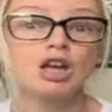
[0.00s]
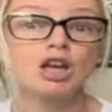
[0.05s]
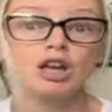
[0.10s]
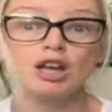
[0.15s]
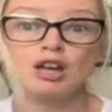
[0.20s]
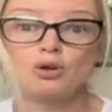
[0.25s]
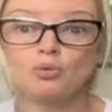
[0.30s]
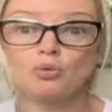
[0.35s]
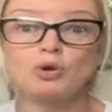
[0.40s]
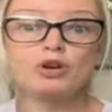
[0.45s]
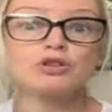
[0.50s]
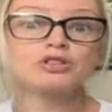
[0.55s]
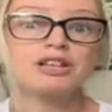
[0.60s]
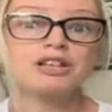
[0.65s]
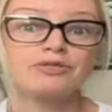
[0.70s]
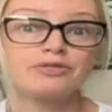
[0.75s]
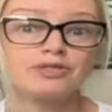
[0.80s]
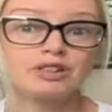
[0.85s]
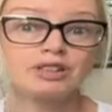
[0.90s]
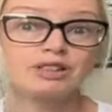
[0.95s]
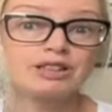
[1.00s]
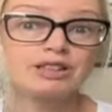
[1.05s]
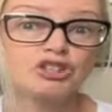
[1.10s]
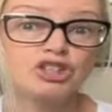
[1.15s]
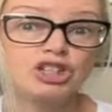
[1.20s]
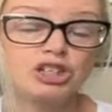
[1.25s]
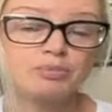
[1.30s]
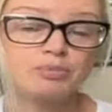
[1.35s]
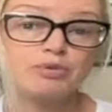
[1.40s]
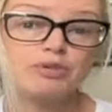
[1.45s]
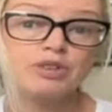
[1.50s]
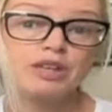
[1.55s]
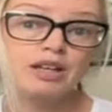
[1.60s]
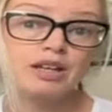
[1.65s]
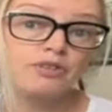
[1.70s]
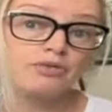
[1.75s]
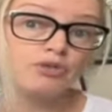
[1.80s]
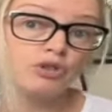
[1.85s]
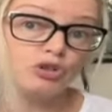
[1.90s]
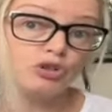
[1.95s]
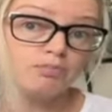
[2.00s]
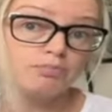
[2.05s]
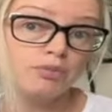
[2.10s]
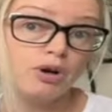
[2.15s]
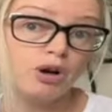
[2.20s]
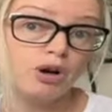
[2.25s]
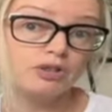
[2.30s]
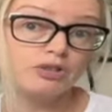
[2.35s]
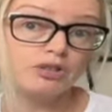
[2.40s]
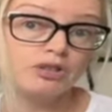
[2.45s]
we're definitely cheaper than if you bought